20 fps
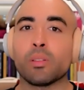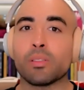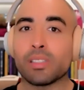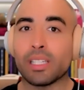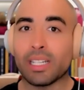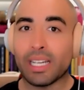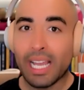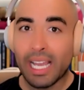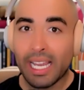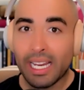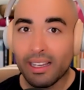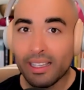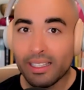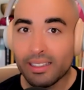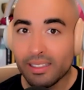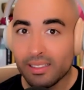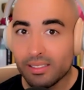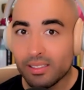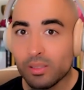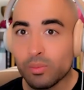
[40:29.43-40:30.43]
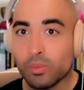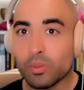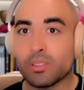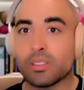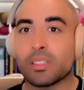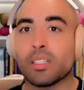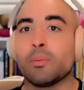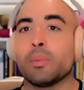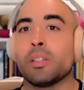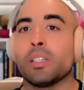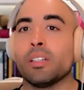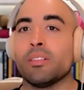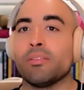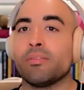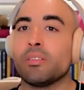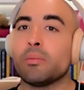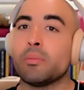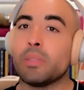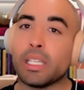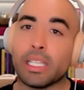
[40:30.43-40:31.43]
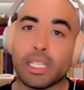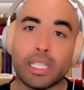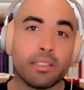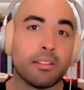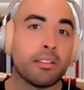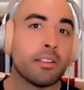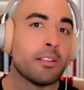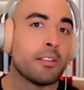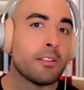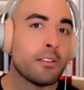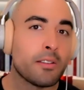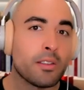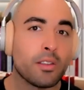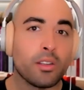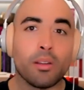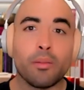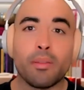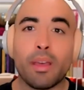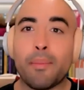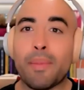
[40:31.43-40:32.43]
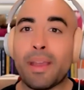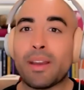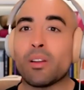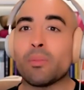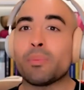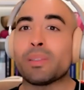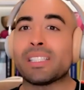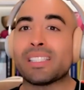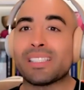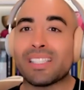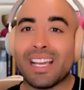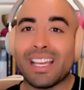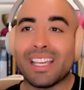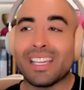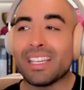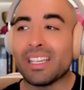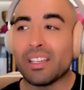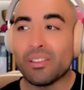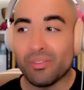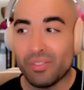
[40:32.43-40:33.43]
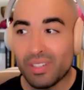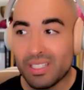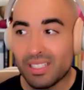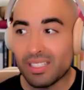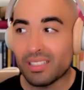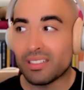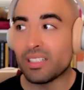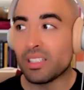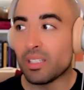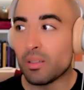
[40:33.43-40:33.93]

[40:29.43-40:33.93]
It's like, hey, like this is what's coming up for me. And, you know, they may not be saying it physically.